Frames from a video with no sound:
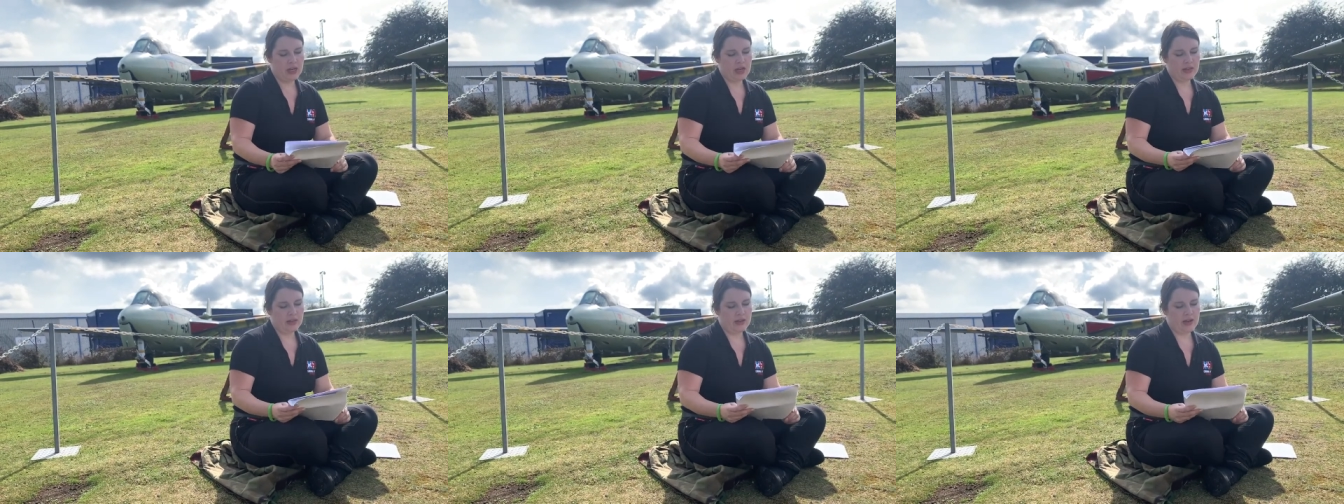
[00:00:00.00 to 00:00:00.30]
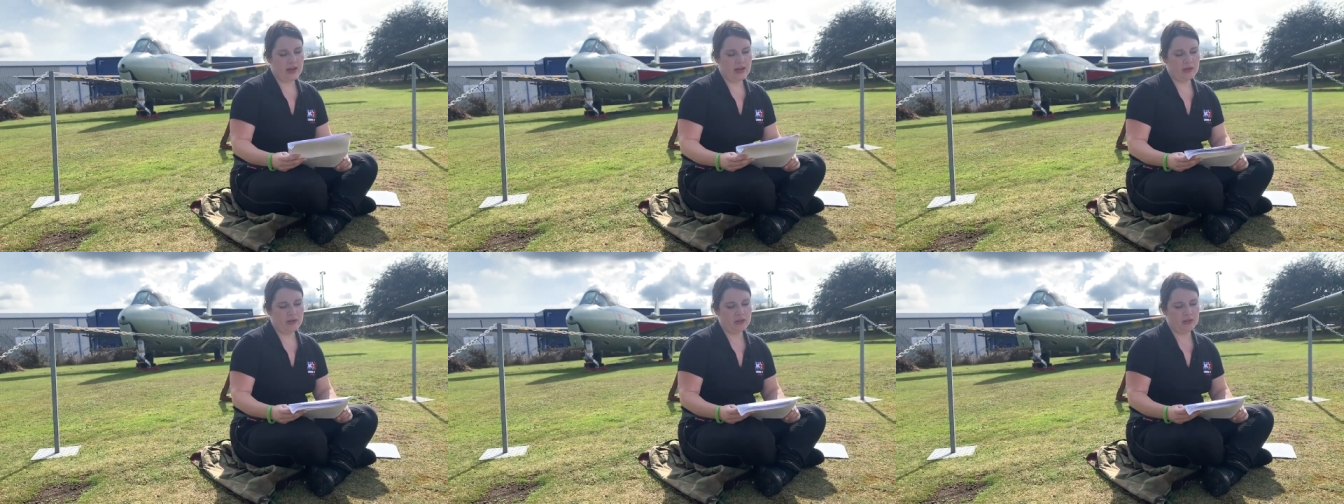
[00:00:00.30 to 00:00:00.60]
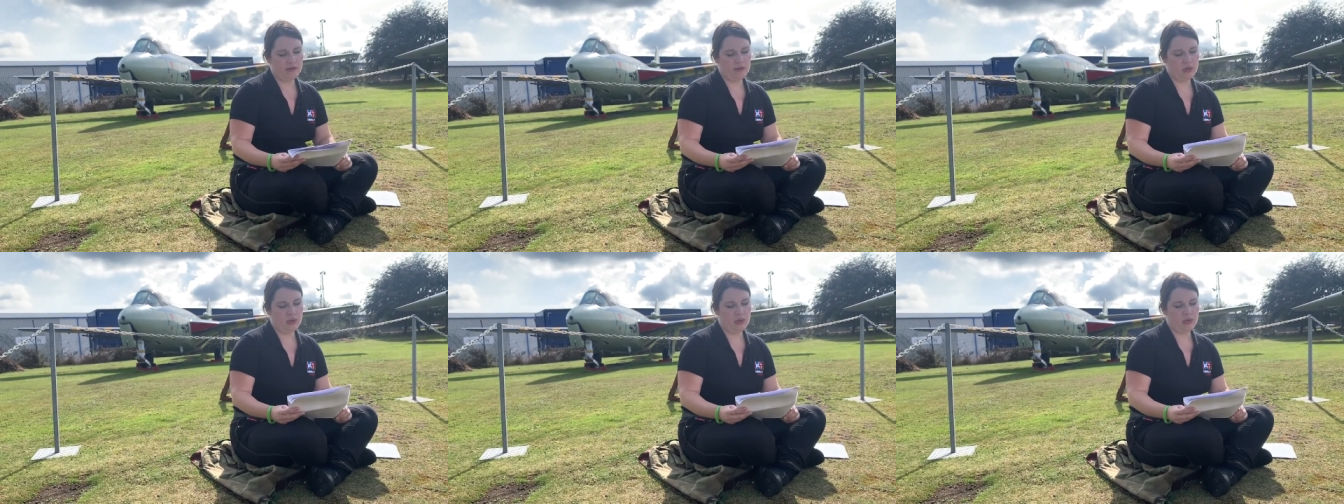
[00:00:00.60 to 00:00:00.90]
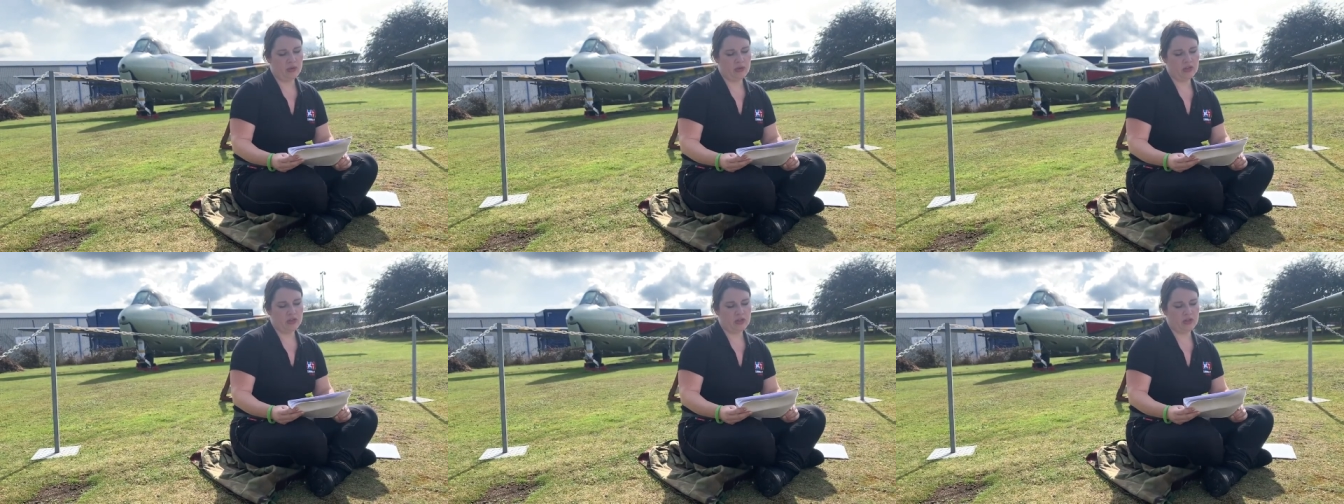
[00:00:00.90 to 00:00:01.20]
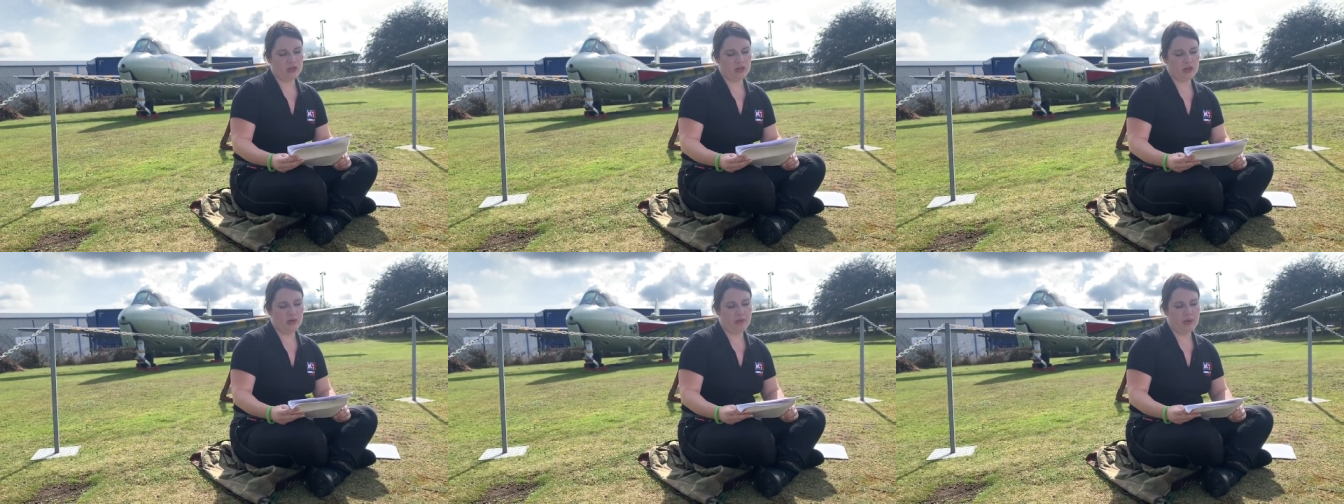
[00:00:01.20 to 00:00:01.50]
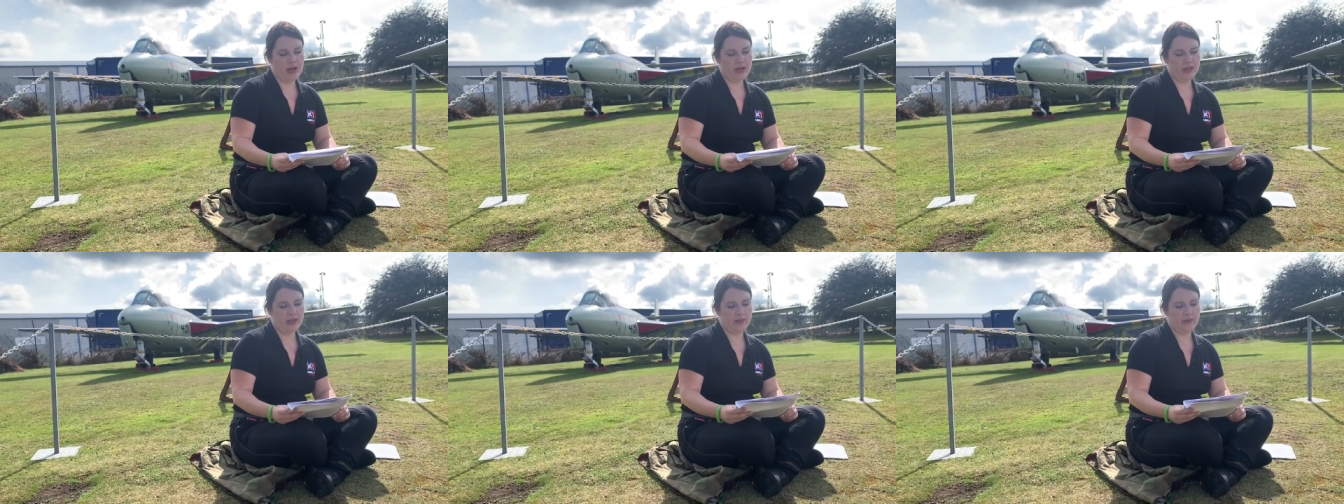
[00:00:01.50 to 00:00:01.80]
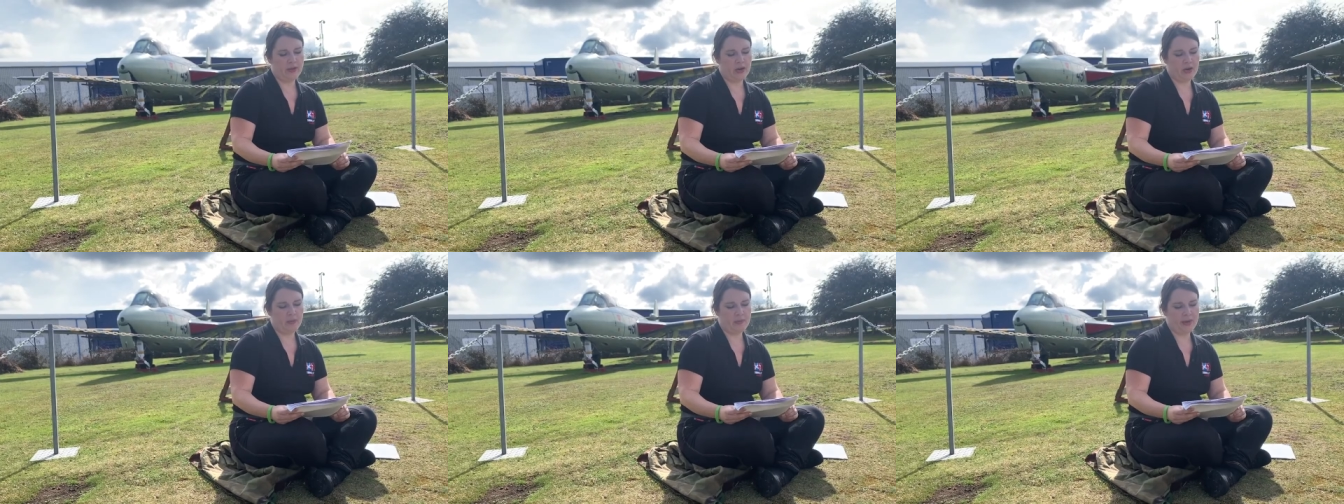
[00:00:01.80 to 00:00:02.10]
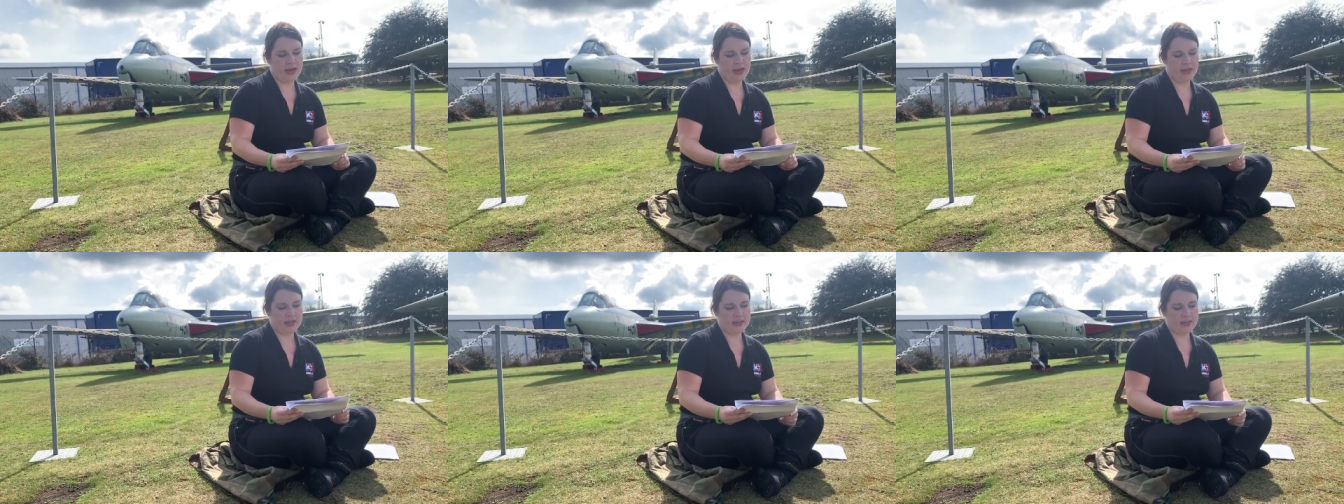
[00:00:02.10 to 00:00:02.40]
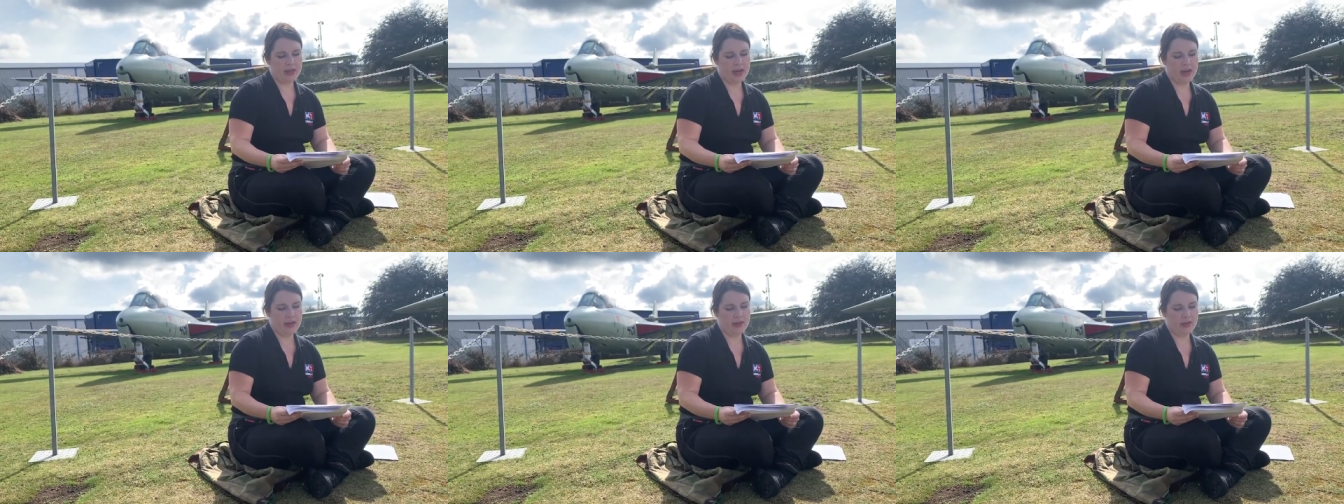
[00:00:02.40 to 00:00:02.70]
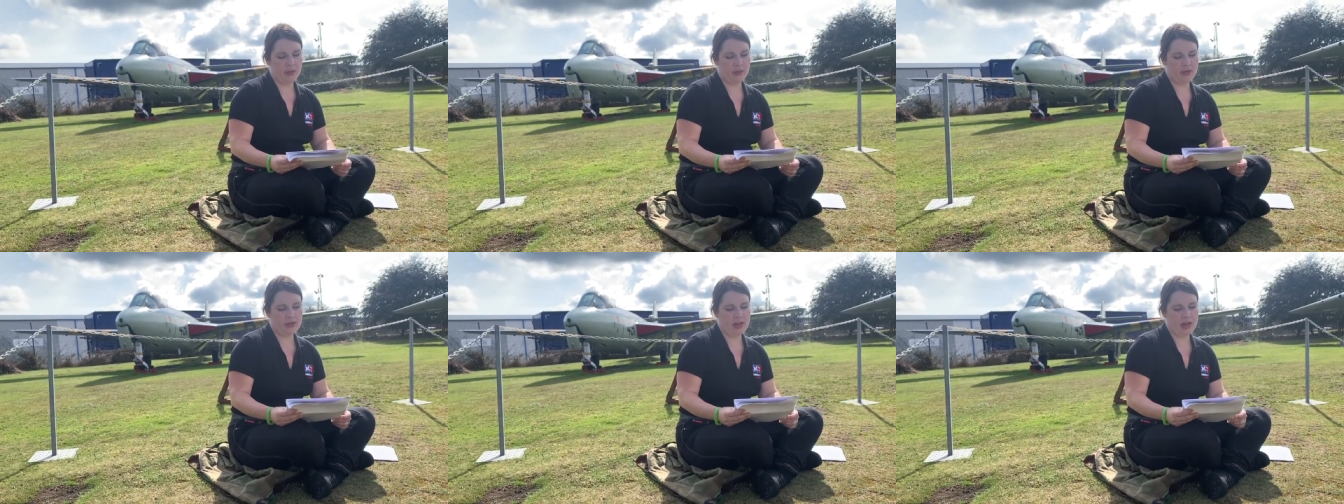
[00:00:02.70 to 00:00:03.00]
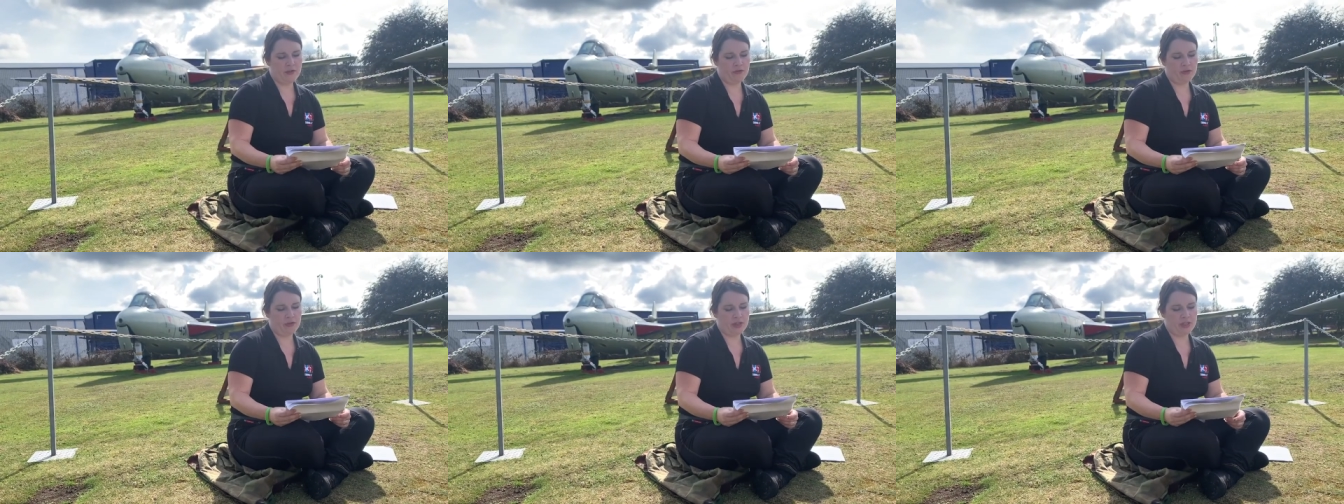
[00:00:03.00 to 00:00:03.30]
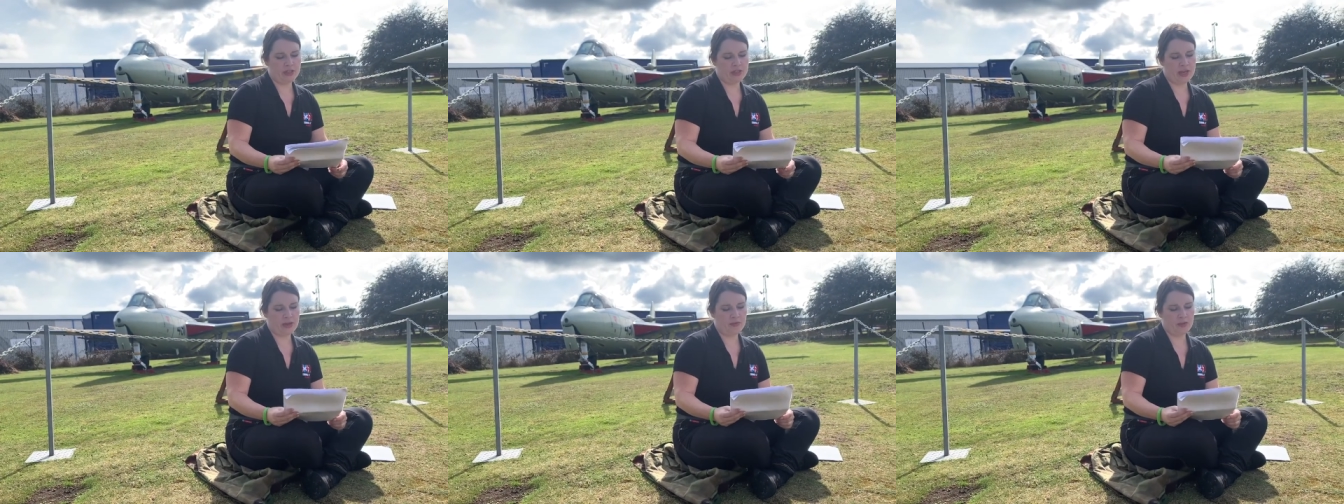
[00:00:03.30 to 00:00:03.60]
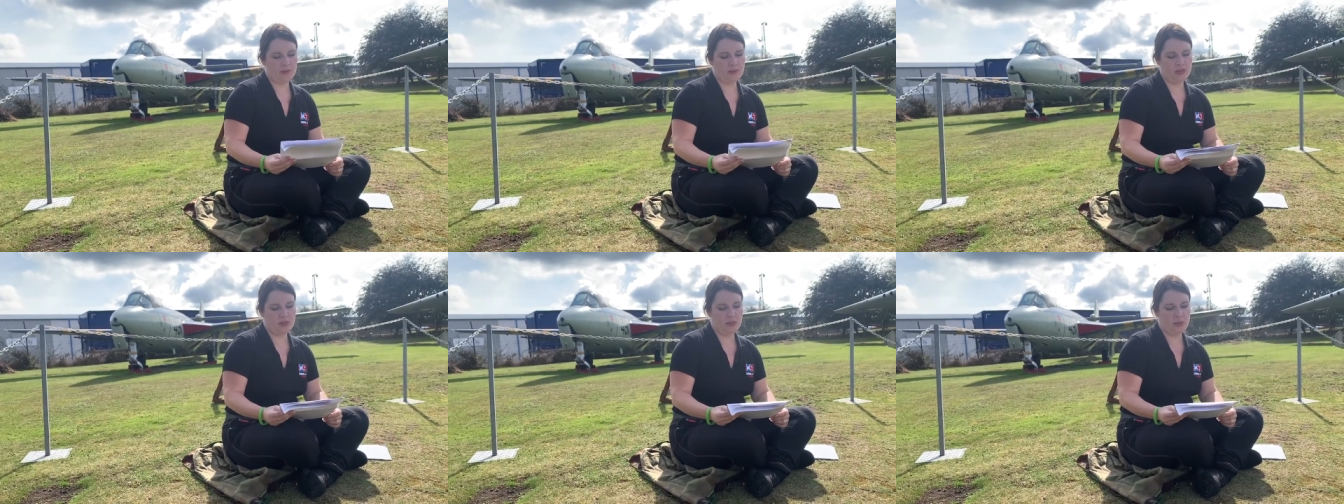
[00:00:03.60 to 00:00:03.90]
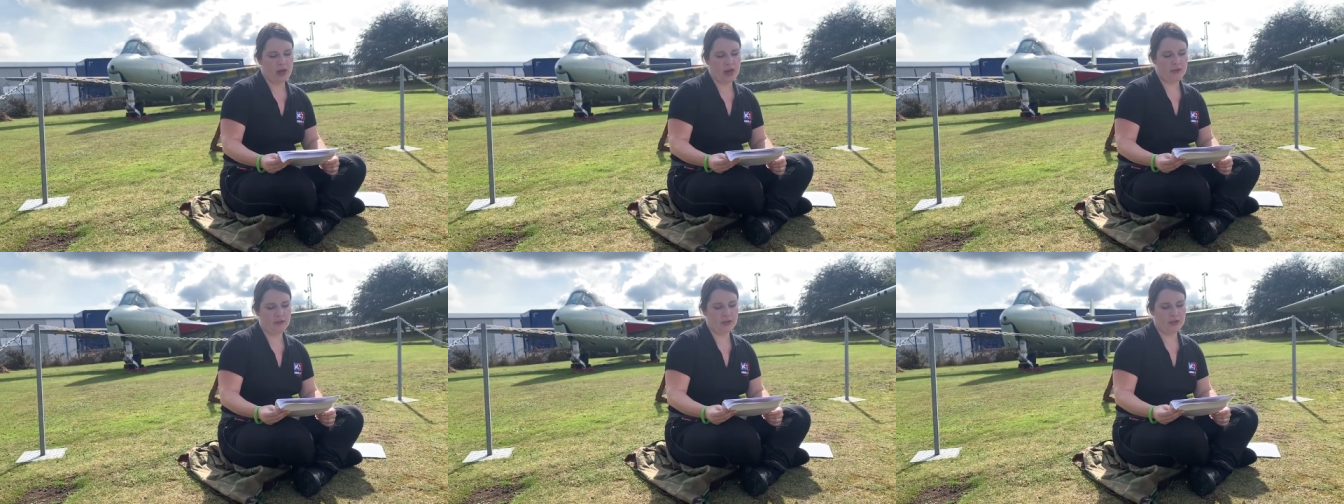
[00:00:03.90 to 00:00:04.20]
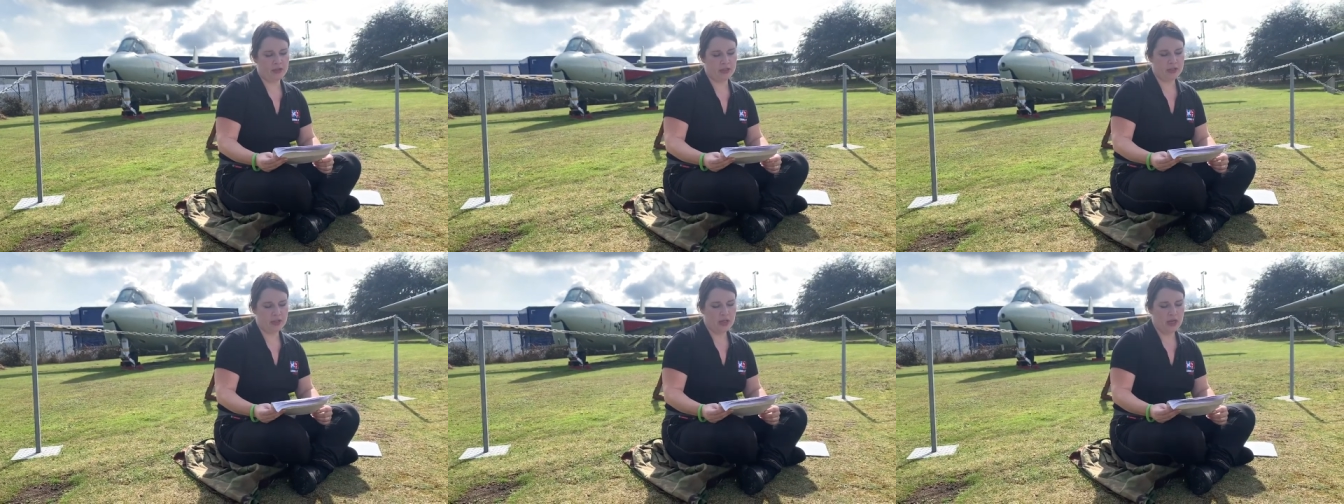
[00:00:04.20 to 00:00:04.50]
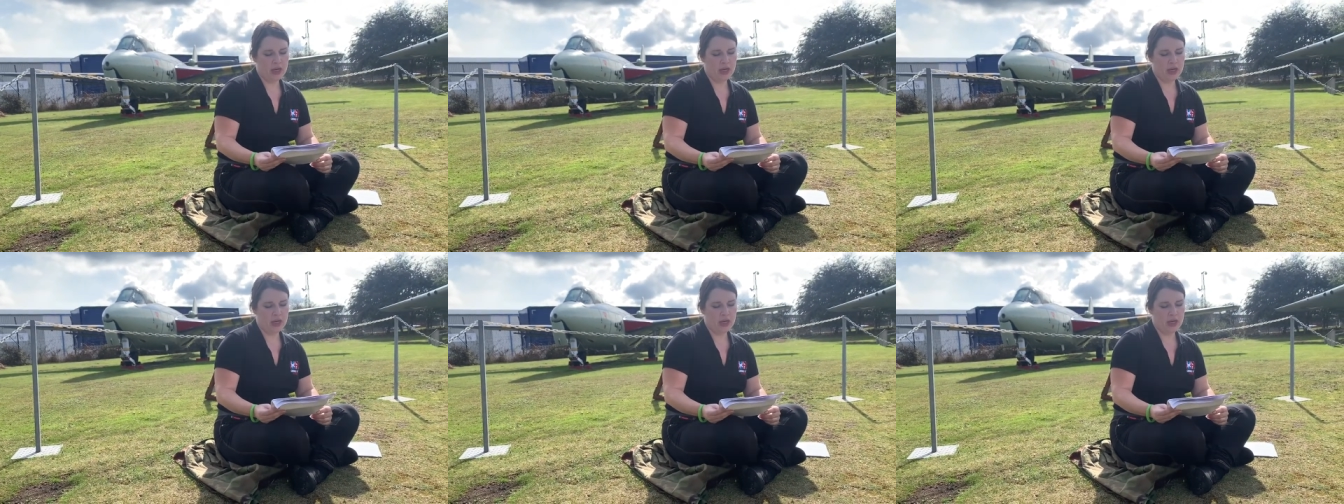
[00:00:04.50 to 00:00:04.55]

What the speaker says: The House of Lords correctly wrote back saying they would never accept them as barons,